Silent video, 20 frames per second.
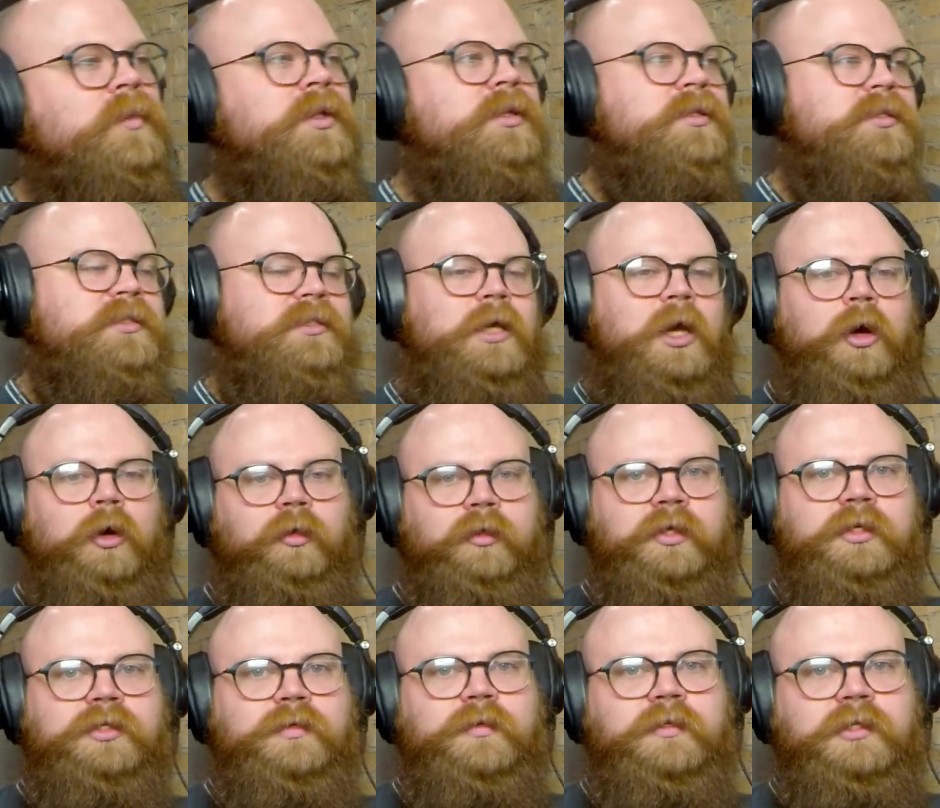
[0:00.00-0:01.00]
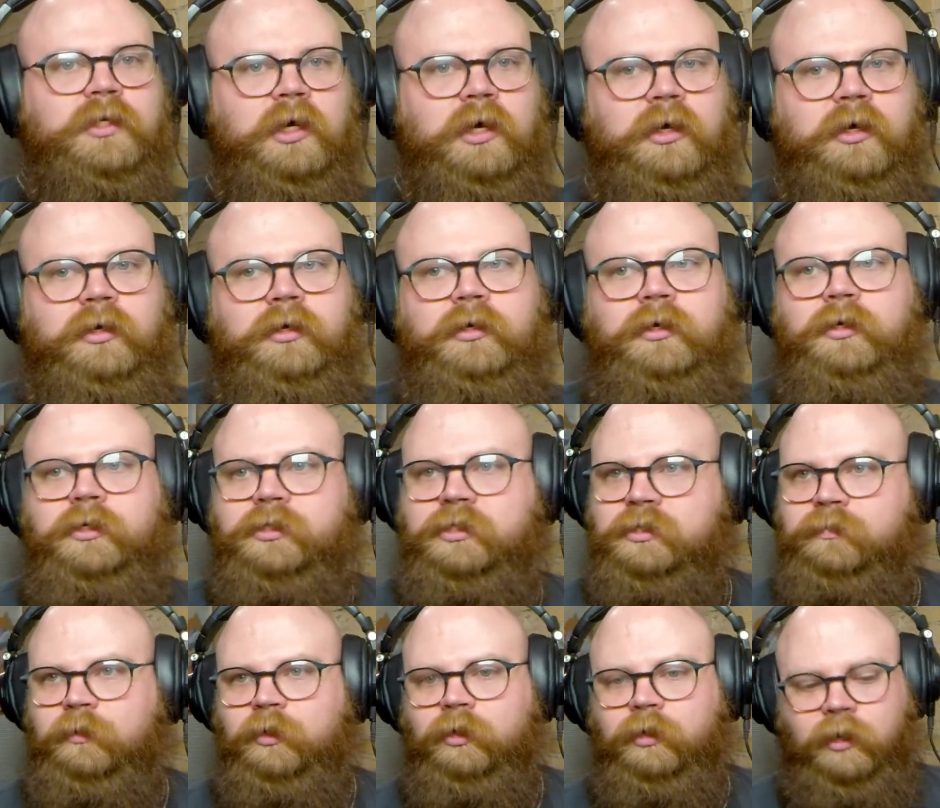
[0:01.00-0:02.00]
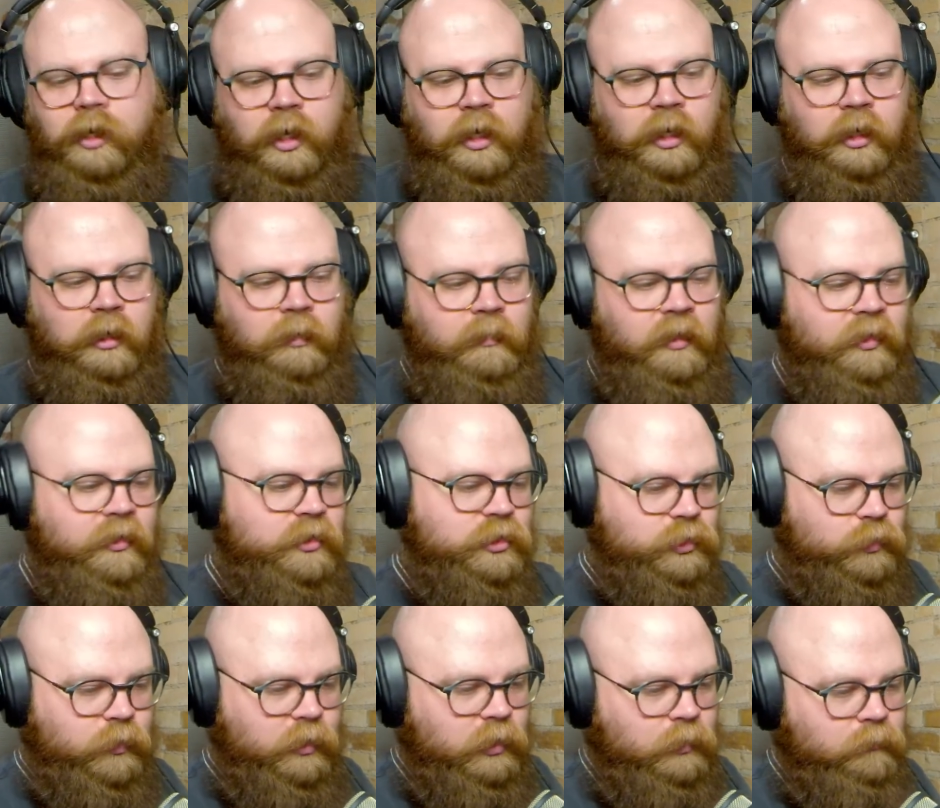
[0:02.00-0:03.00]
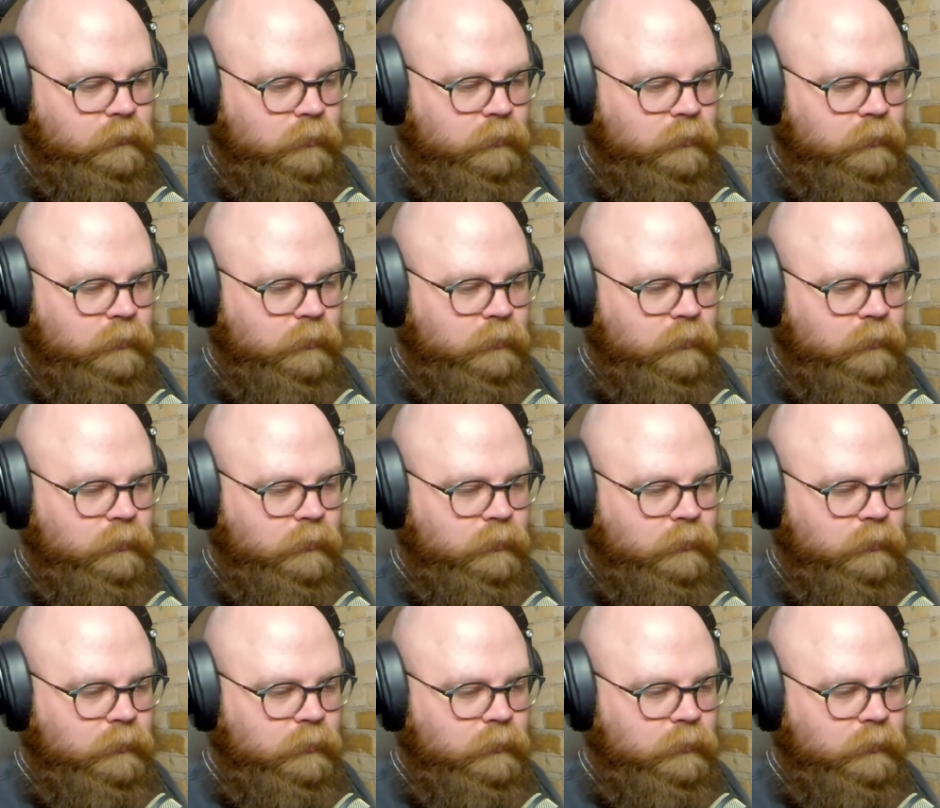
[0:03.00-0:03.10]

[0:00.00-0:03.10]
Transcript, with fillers: So, this was all spurred on by this tweet.